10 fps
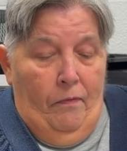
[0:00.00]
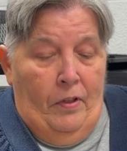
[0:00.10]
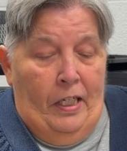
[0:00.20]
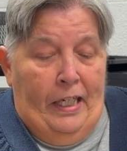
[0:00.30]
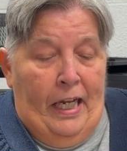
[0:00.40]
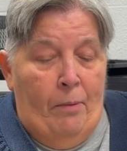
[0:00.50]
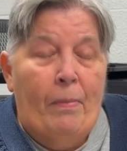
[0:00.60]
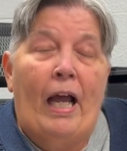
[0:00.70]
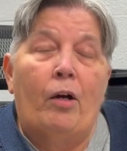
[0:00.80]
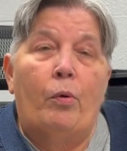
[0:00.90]
Then it came
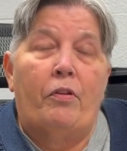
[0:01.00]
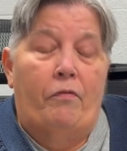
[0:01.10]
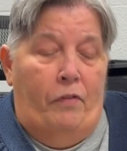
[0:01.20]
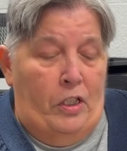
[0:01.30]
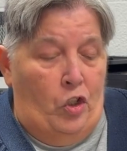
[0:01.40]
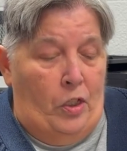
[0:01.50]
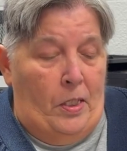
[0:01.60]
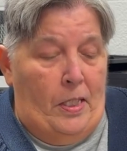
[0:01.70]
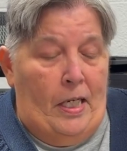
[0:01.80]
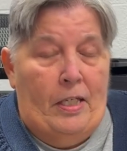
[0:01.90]
back with a
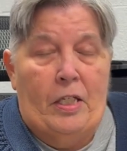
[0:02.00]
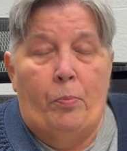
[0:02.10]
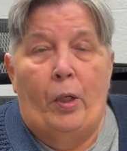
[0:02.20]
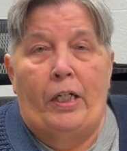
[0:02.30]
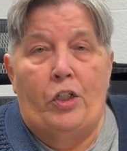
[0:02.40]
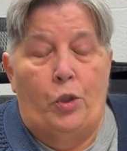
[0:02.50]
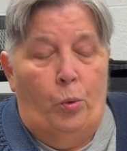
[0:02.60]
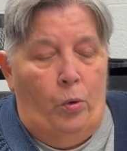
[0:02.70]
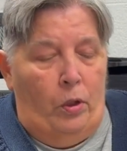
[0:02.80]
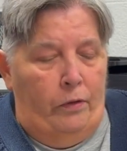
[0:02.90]
vengeance, spreading to
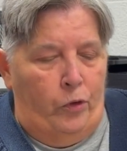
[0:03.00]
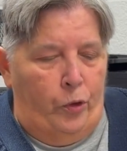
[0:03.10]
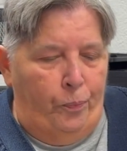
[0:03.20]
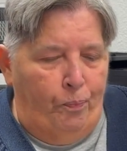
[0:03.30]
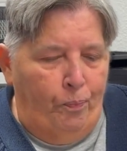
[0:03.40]
her liver.